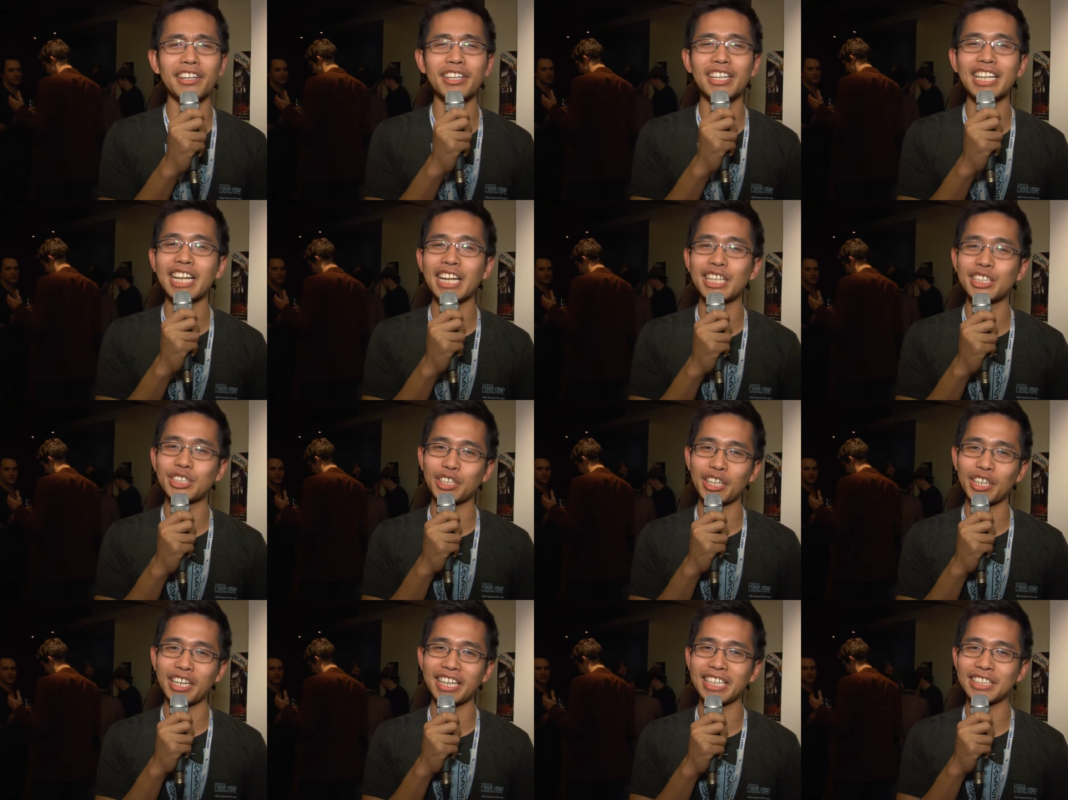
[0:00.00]
I really
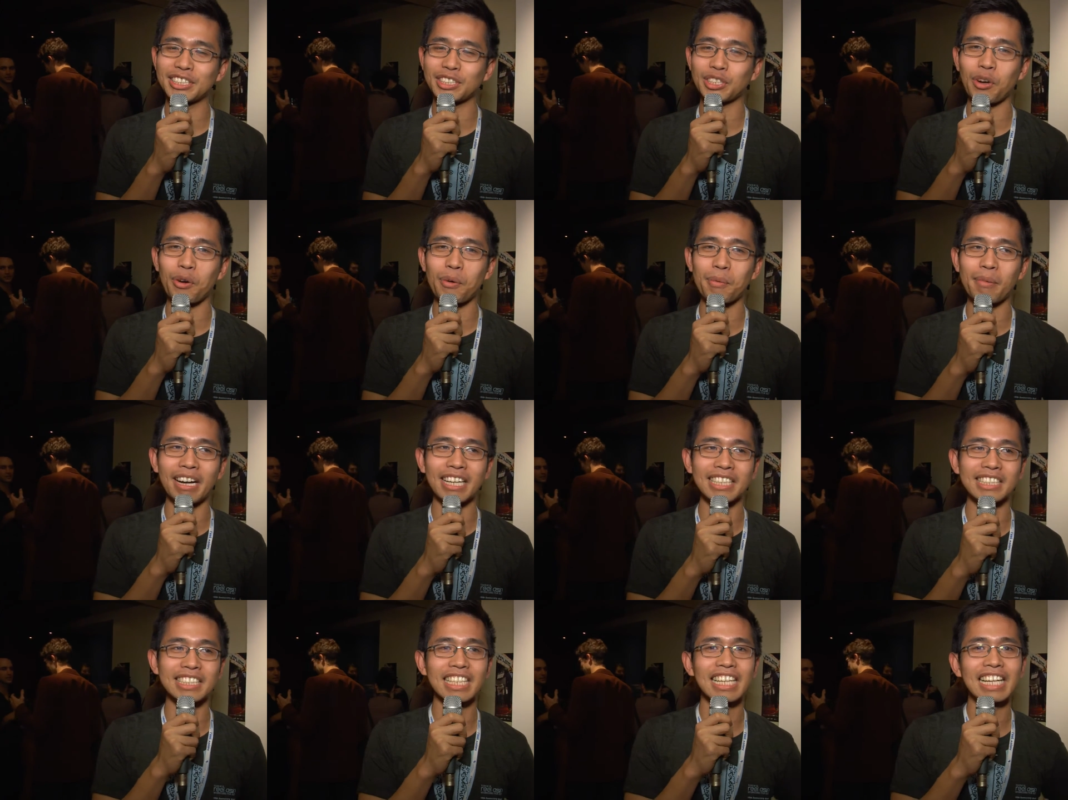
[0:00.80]
enjoyed it so
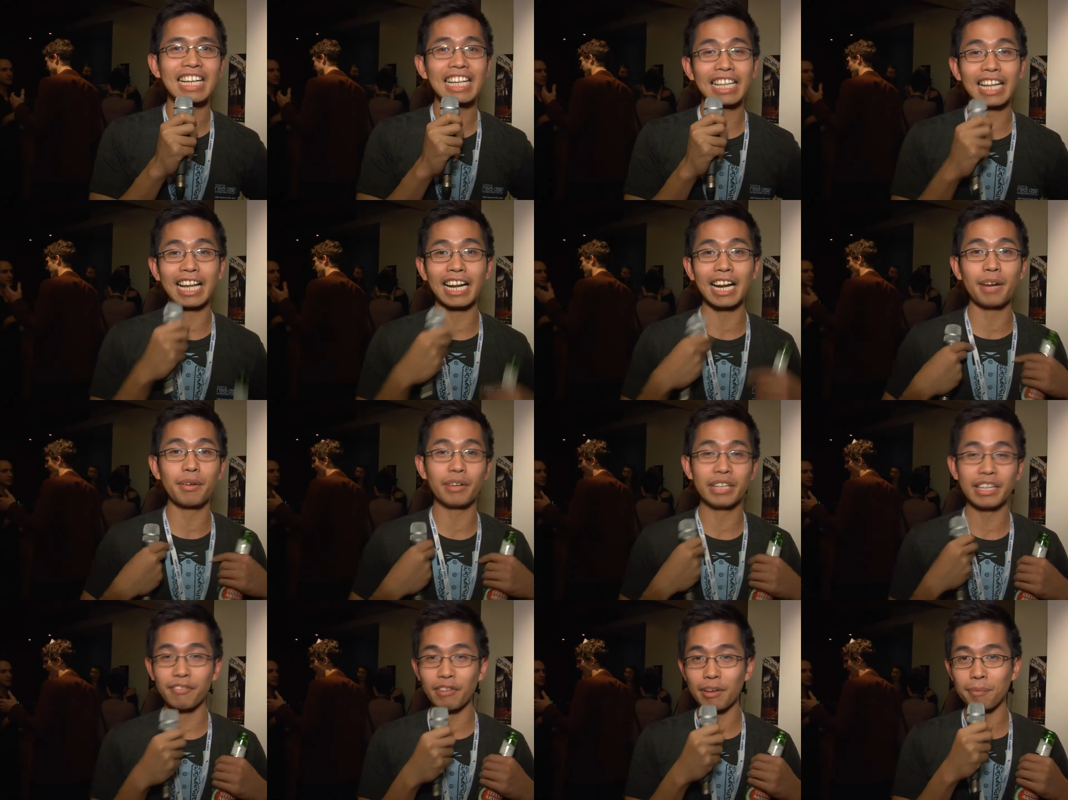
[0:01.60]
much that I
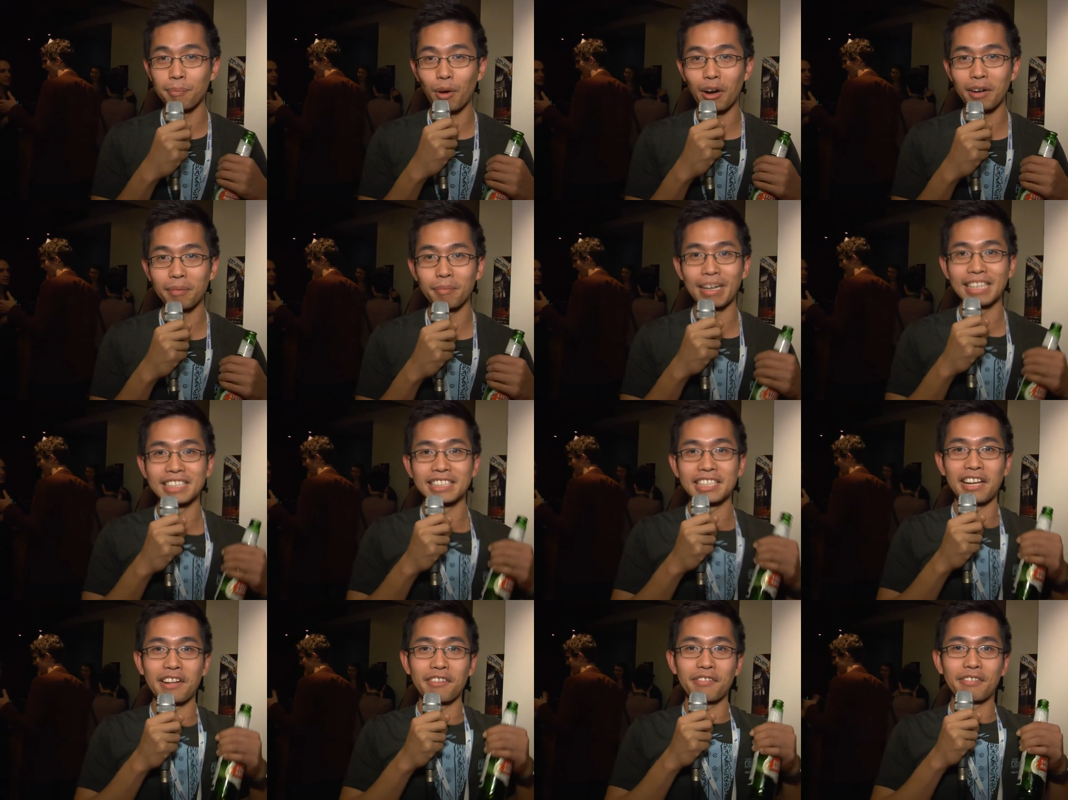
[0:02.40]
even bought
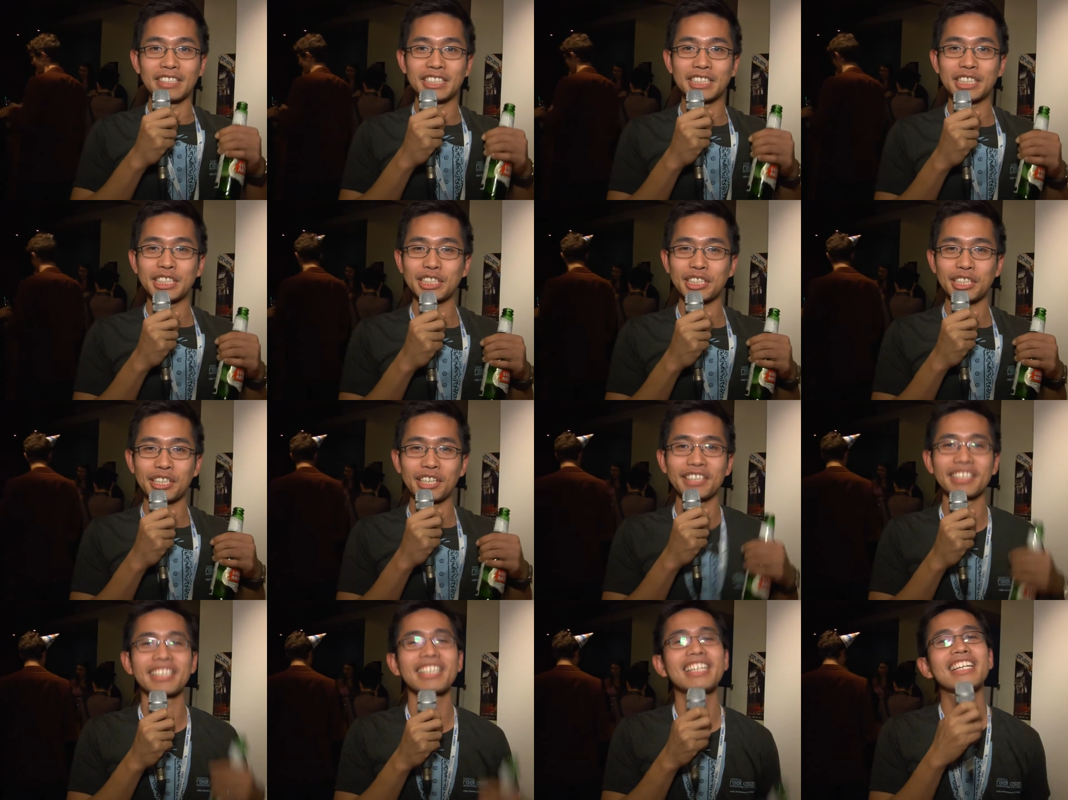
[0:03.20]
myself a
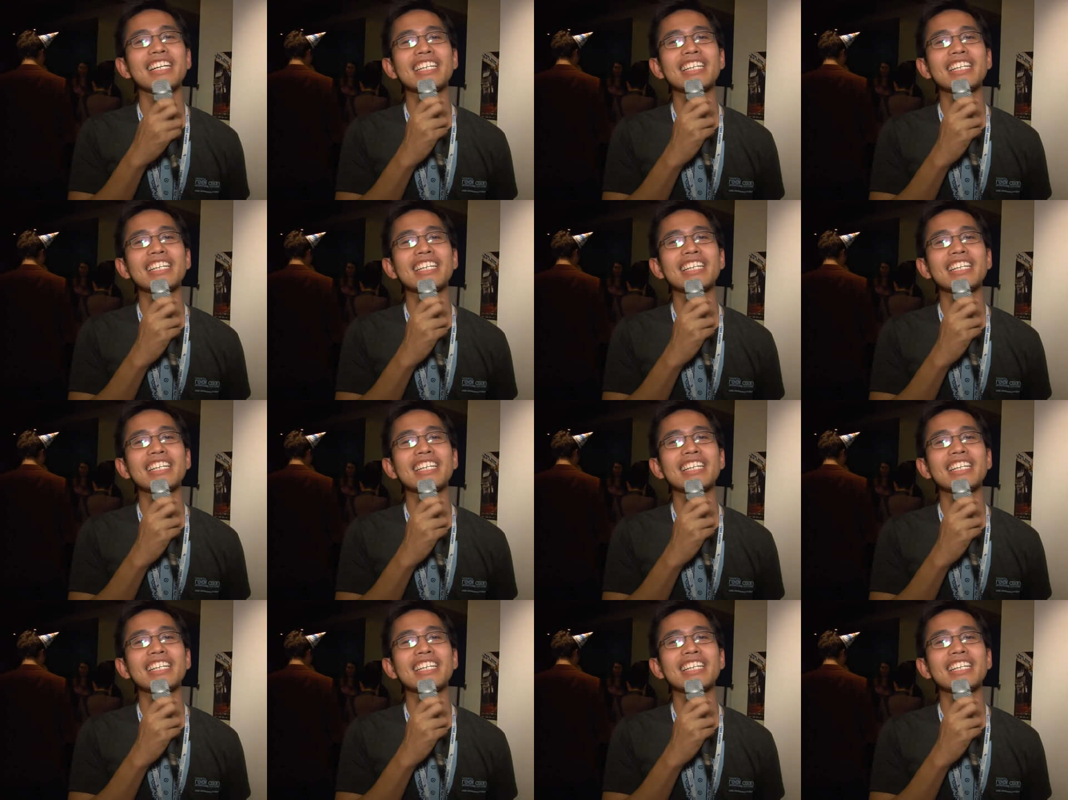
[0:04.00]
t-shirt.